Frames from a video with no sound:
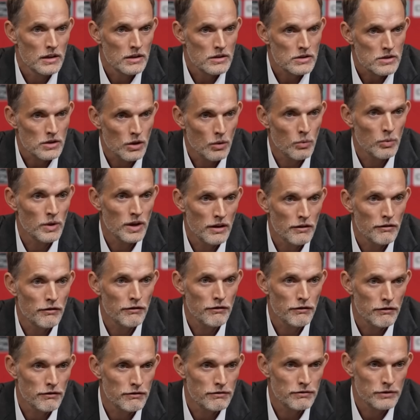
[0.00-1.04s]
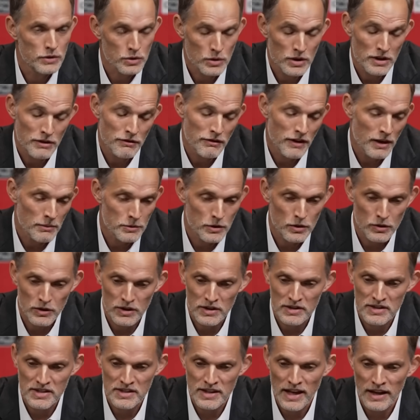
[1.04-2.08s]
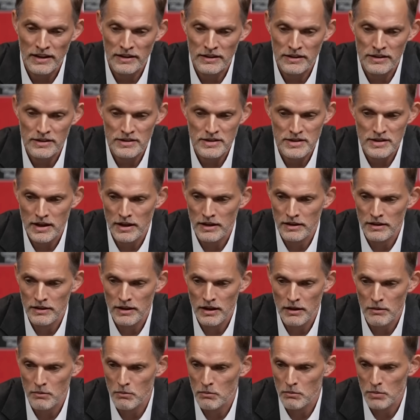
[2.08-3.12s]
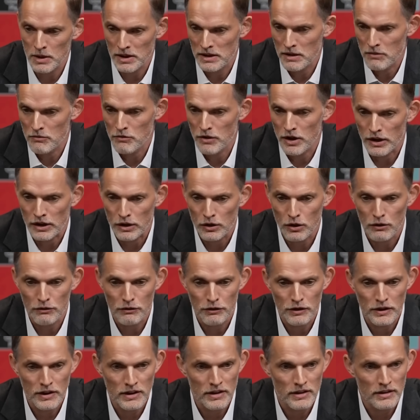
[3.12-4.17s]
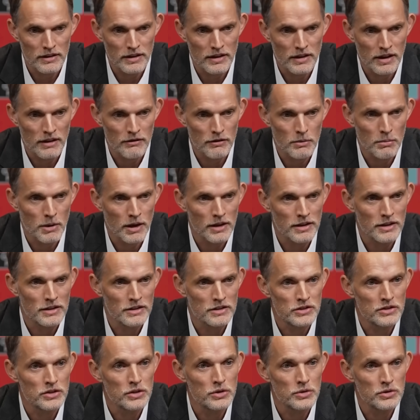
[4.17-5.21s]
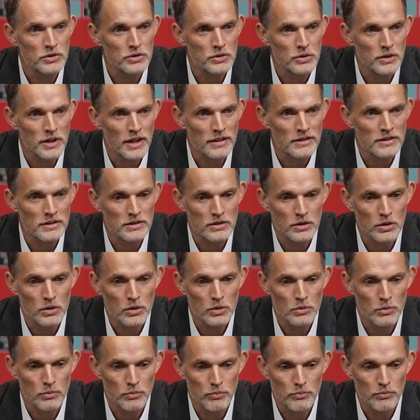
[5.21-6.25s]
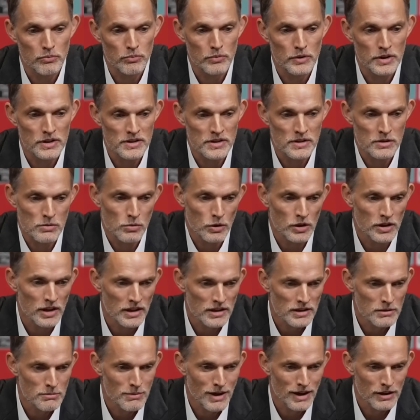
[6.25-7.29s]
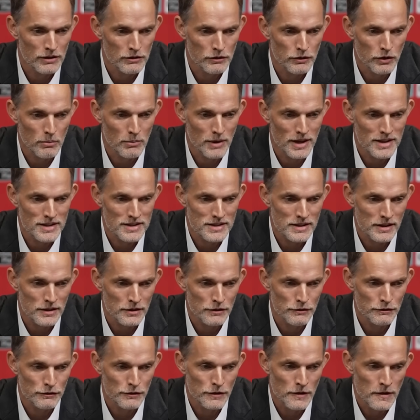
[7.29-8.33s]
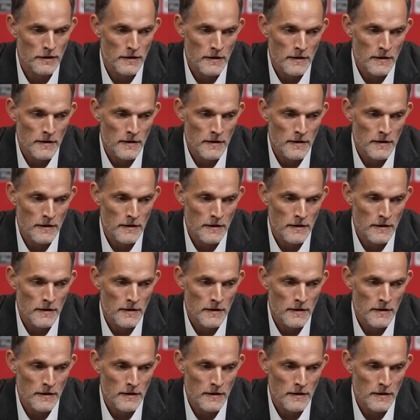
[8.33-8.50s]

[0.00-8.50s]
So we have to live up to these standards, and I'm, but I'm very confident that everybody is used to that. So this is what I demand from myself.